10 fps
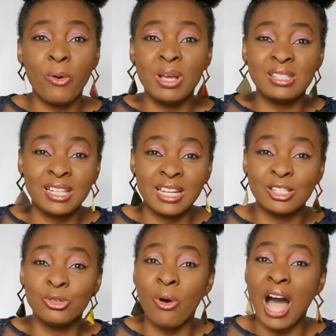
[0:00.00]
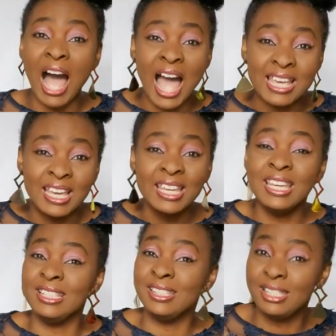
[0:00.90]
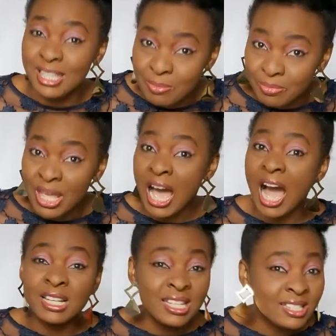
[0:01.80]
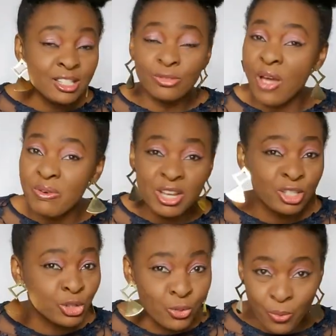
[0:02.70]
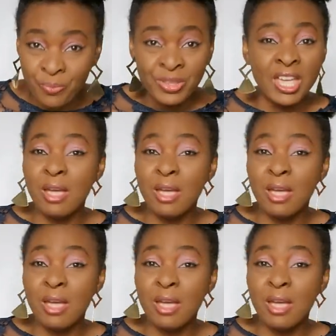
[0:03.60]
people always say there's no I in team, and it is very true.